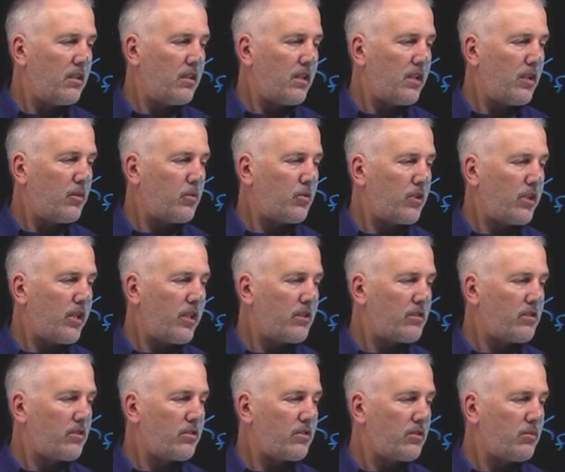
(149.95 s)
They will
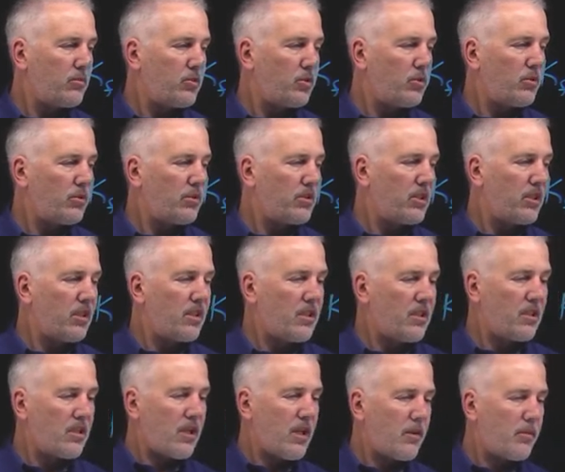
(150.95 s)
cancel some joules in the
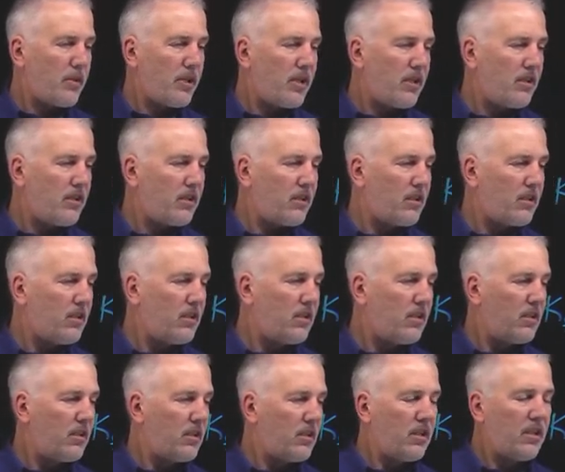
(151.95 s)
denominator.
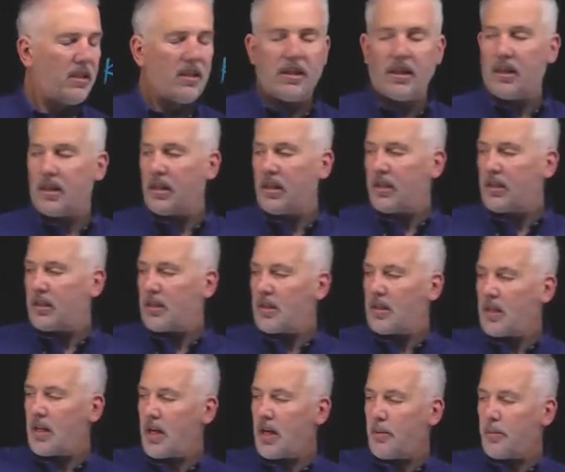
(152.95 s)
The
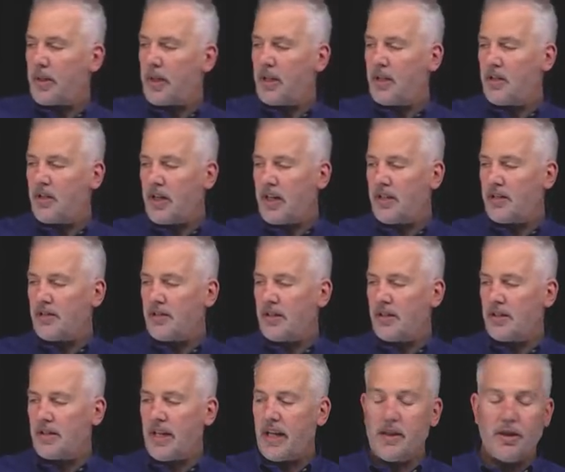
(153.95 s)
denominator has
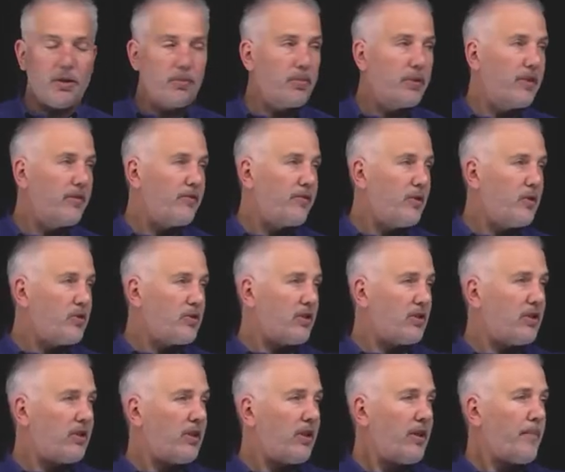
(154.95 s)
this enthalpy of
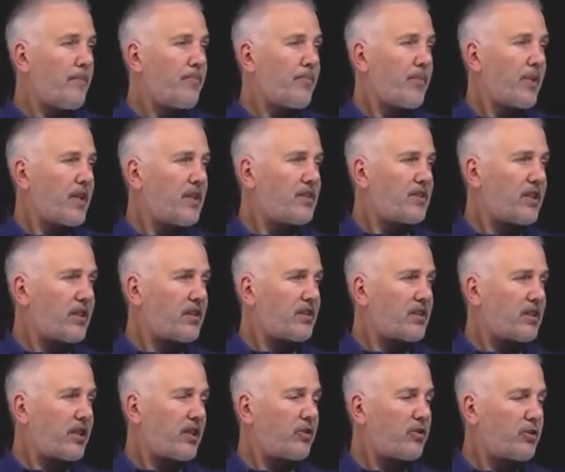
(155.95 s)
fusion. 6
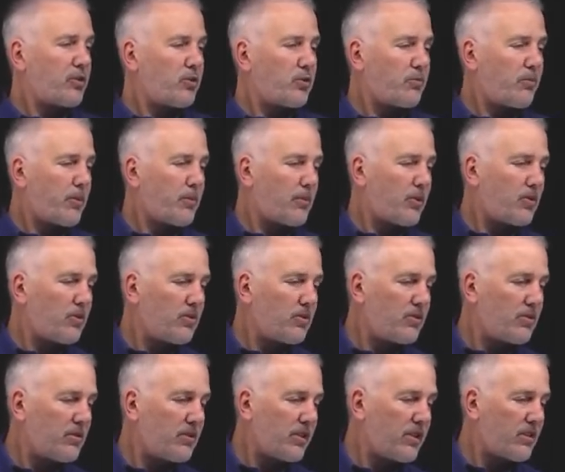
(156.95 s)
kilojoules per
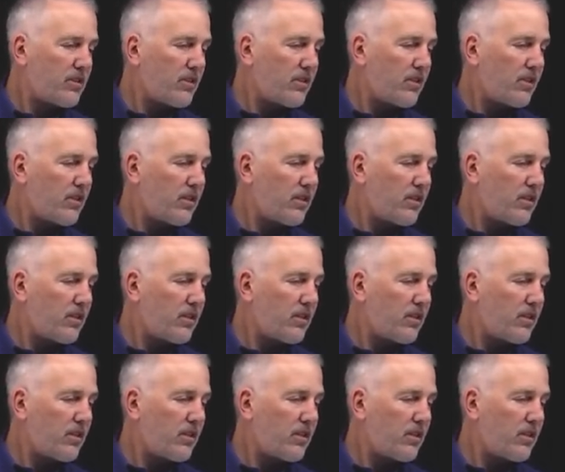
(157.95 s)
mole is